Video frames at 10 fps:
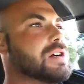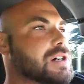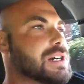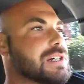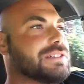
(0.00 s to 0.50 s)

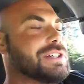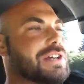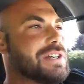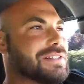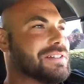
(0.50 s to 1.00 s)
Or, you
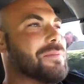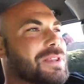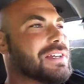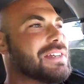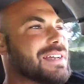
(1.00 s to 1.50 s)
know, just some
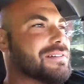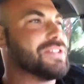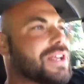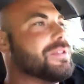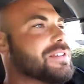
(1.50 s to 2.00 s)
of
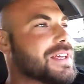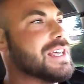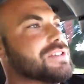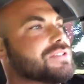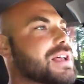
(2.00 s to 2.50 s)
the
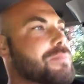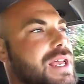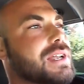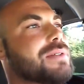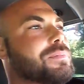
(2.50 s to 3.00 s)
things, you're like,
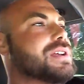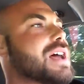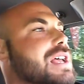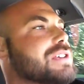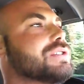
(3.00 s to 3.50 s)
man, that'd be
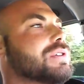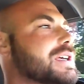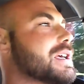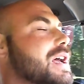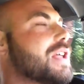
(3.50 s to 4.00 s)
nice. You
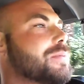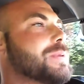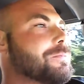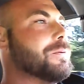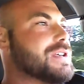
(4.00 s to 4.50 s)
look at other
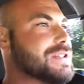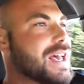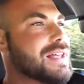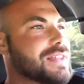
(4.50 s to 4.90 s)
people that's got